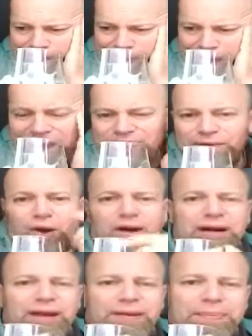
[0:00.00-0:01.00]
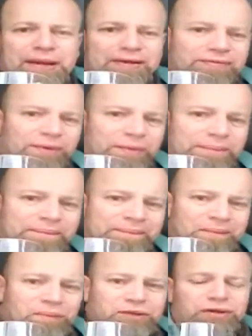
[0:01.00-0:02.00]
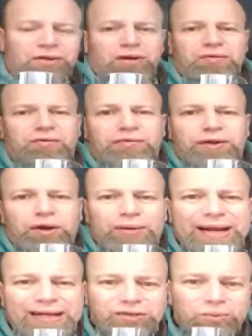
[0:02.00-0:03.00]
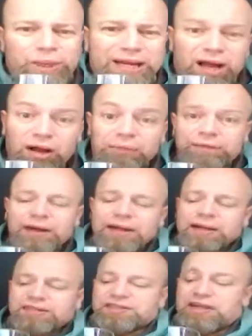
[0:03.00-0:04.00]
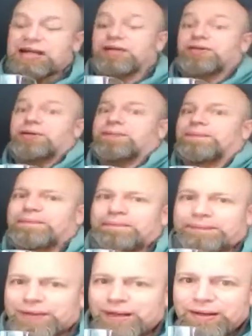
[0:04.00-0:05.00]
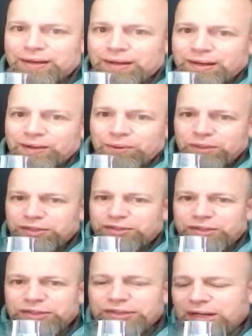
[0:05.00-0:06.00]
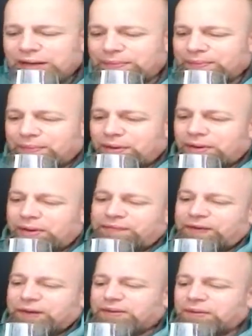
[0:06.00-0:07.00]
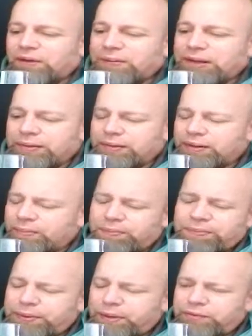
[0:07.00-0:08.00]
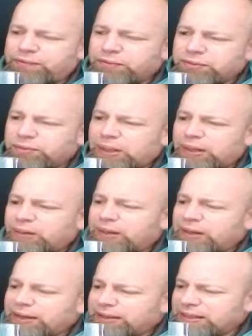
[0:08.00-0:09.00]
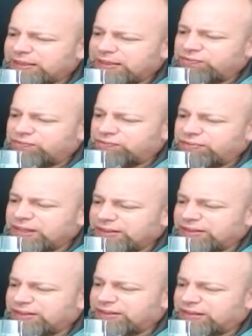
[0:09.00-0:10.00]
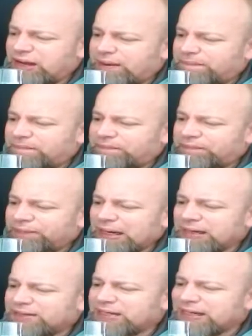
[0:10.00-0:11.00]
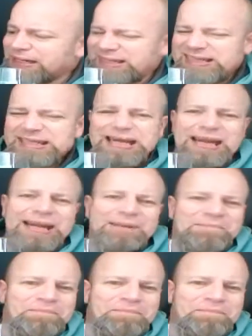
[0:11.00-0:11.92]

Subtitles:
have got another beer from them, which I'm going to review next week, hopefully. A Saison, which is... I think it's going to be beautiful as well. I say it's zingy. I